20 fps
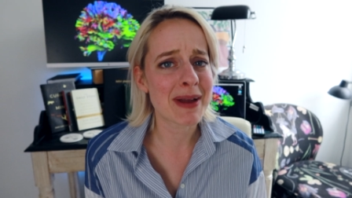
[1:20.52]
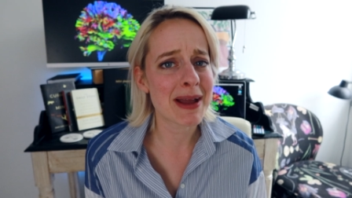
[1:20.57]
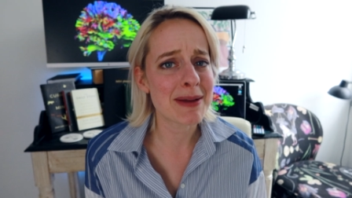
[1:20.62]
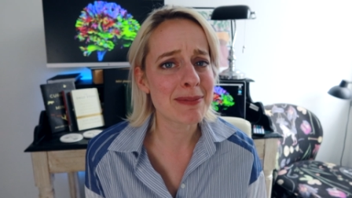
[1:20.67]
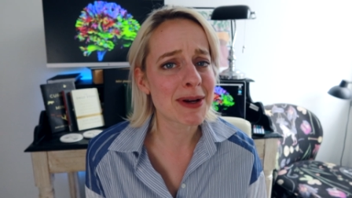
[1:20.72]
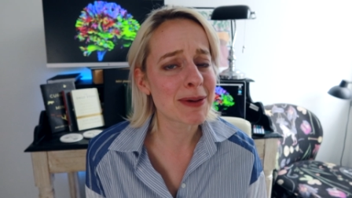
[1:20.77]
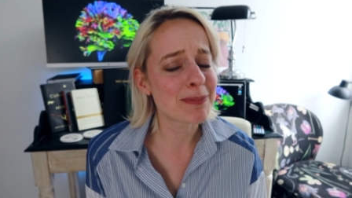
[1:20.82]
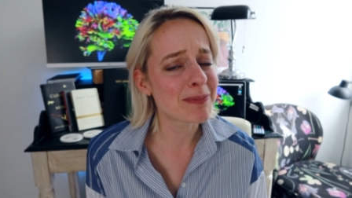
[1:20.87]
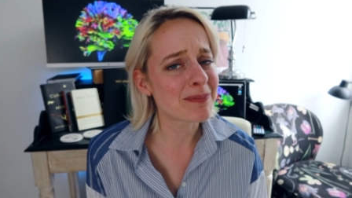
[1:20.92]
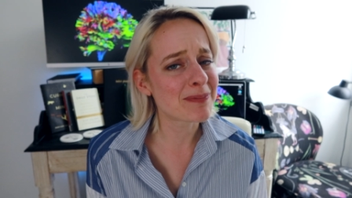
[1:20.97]

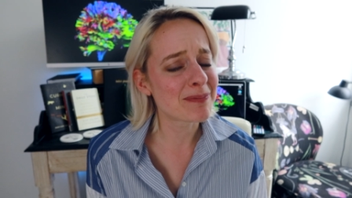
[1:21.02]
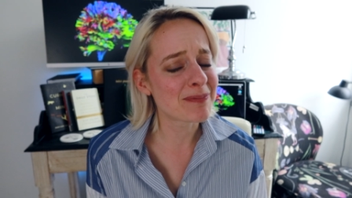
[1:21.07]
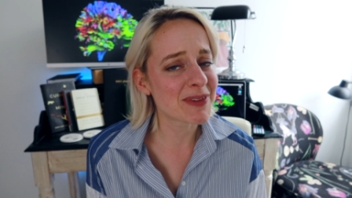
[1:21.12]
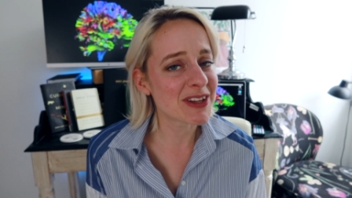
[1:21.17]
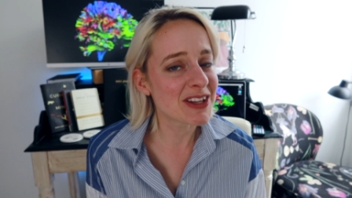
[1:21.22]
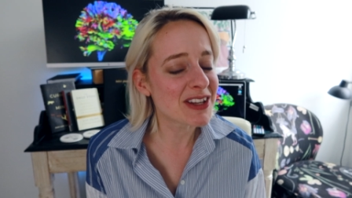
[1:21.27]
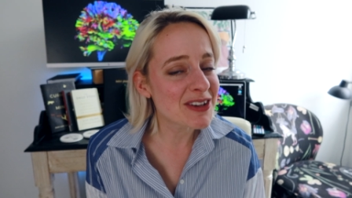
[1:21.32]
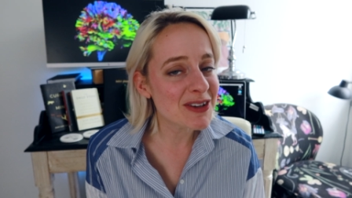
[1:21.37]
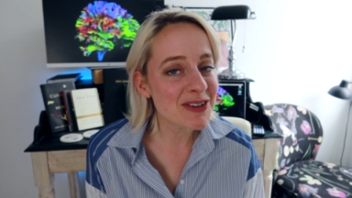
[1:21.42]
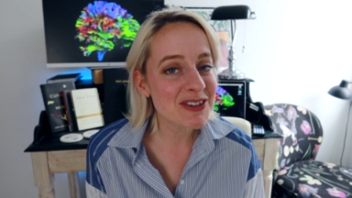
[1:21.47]
paper
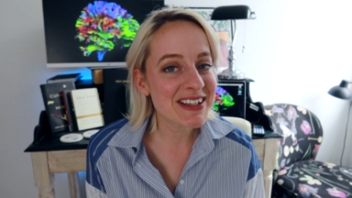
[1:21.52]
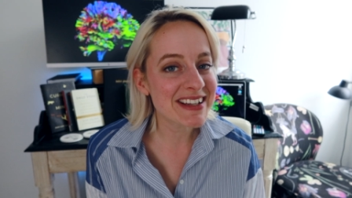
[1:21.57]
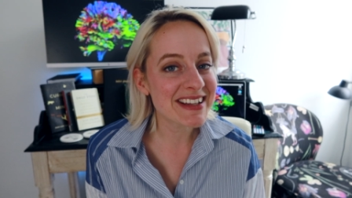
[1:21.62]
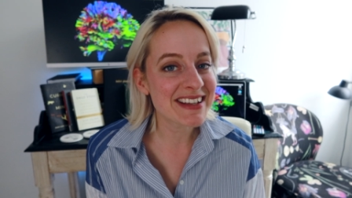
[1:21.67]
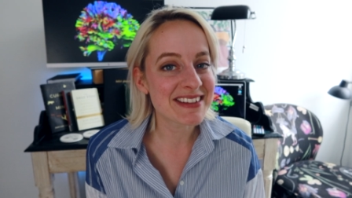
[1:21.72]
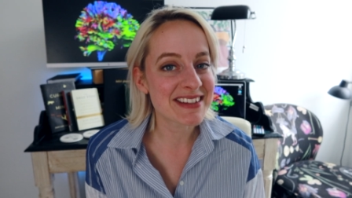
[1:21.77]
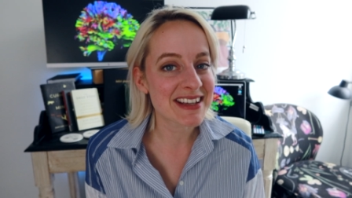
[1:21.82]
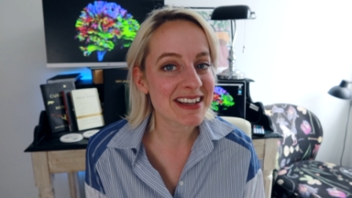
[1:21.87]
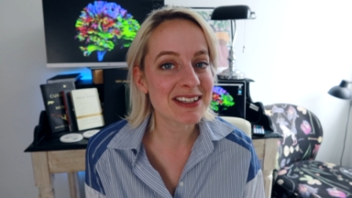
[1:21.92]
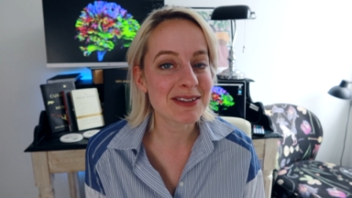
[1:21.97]

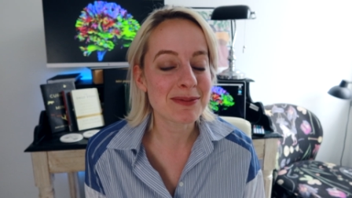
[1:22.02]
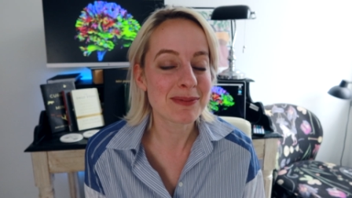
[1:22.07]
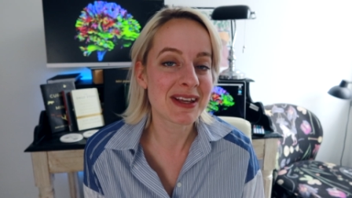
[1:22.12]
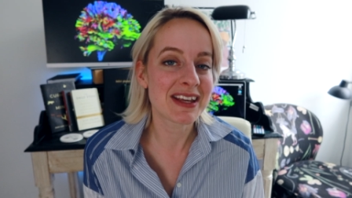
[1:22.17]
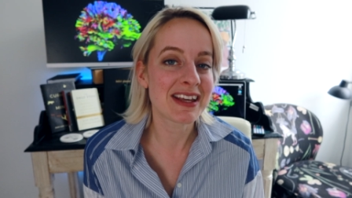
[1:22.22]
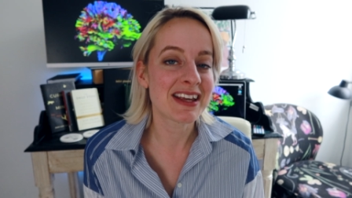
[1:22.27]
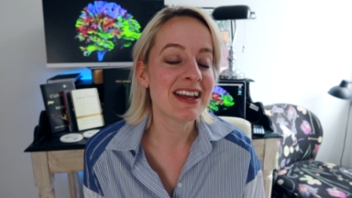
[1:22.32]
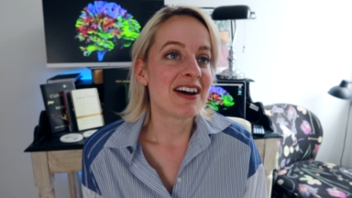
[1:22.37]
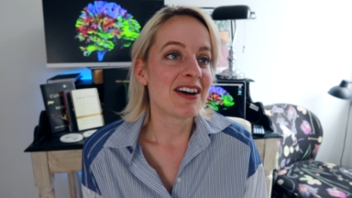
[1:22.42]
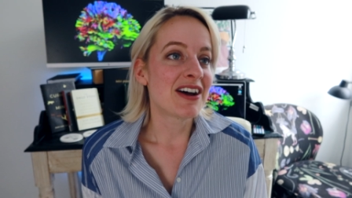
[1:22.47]
usually takes
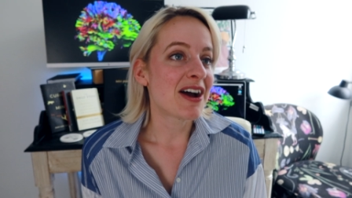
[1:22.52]
me